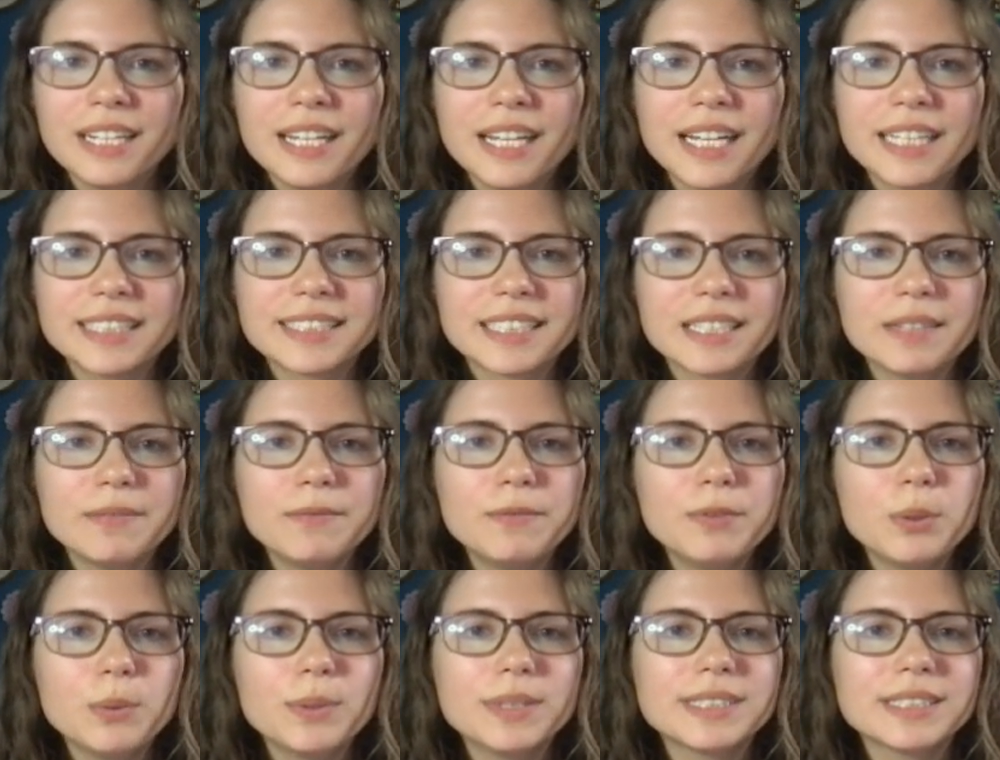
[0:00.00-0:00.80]
Its
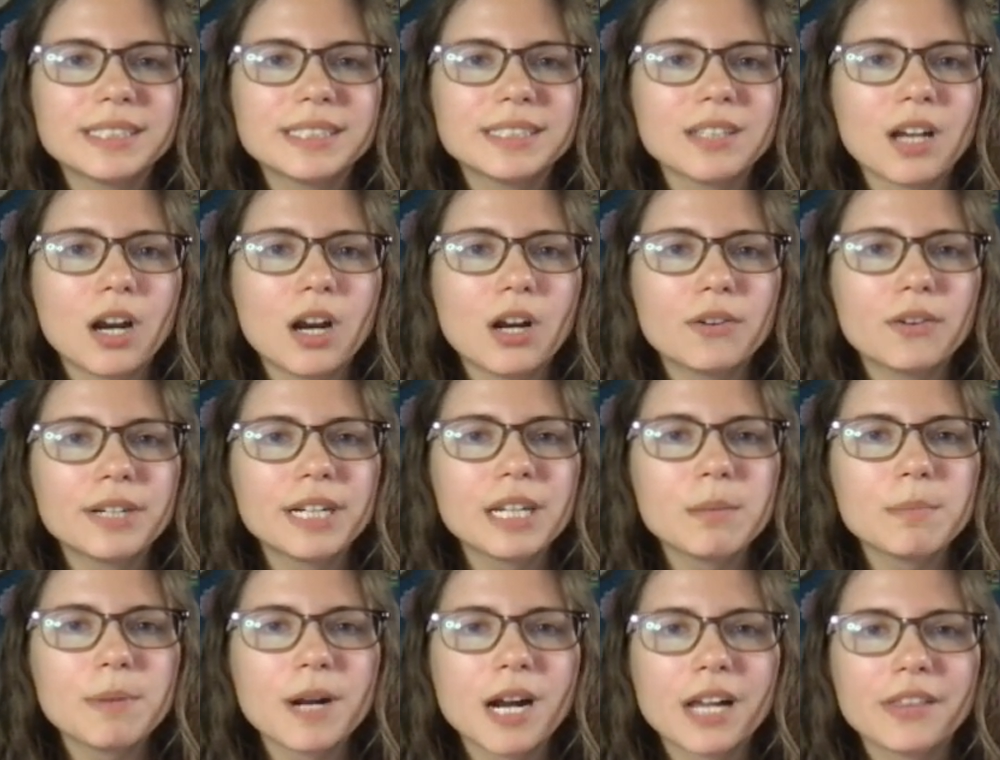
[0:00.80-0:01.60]
influence is already
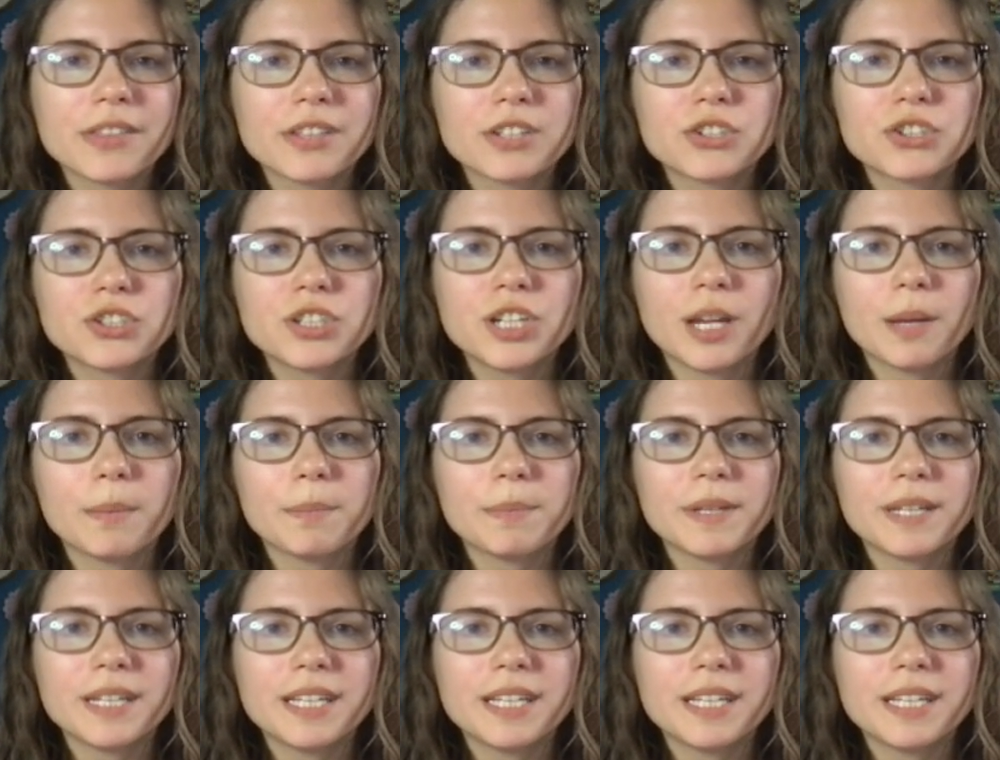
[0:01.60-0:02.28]
upon the ship